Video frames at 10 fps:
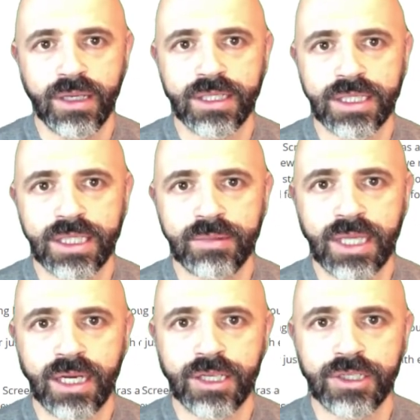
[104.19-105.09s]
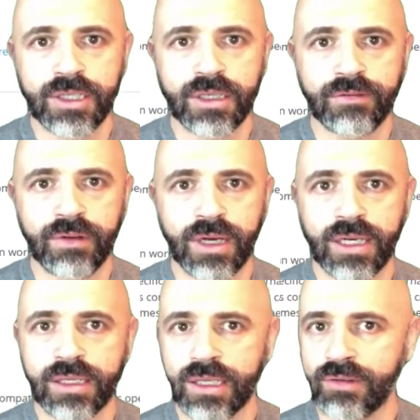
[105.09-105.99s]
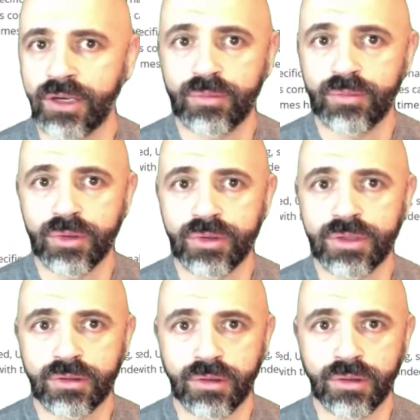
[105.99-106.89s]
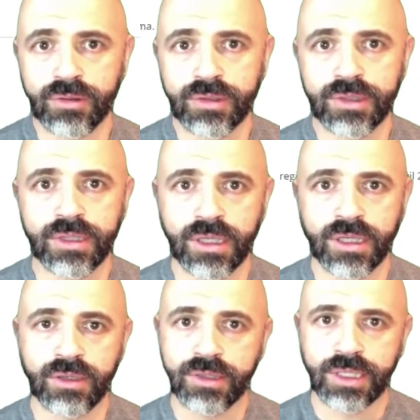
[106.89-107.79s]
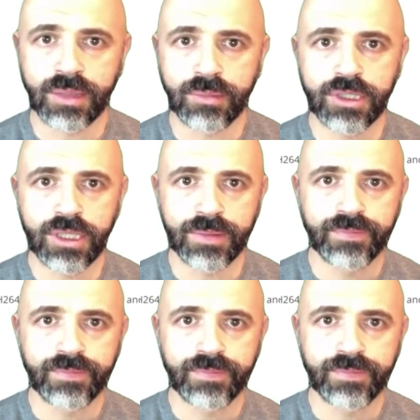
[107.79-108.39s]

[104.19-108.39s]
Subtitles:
The same installation file can run on both roles on the same machine.